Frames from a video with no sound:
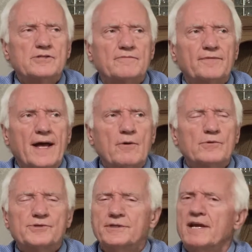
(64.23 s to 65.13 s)
some
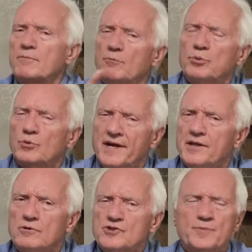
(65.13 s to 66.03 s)
flowers and they were
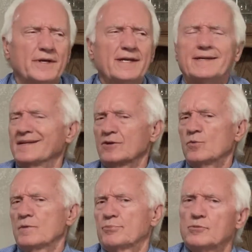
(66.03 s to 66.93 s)
perennials, but he didn't know
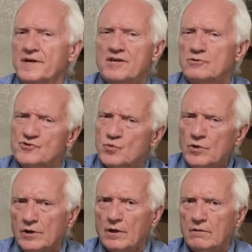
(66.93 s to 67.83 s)
what perennials
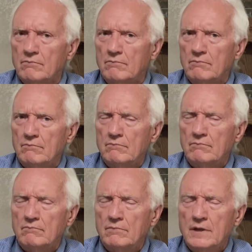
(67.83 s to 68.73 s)
were.
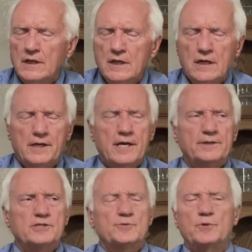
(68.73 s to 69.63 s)
And he
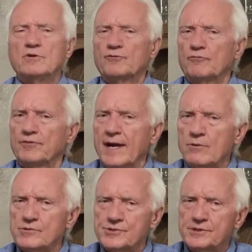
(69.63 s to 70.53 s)
had these beautiful
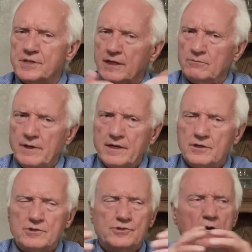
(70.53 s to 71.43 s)
flowers that decorated
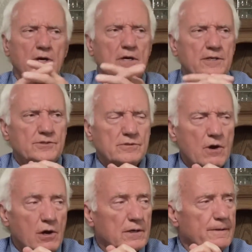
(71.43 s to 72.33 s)
his yard, his
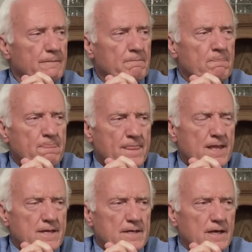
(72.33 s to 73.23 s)
garden.
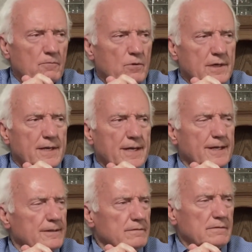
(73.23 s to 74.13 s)
And one day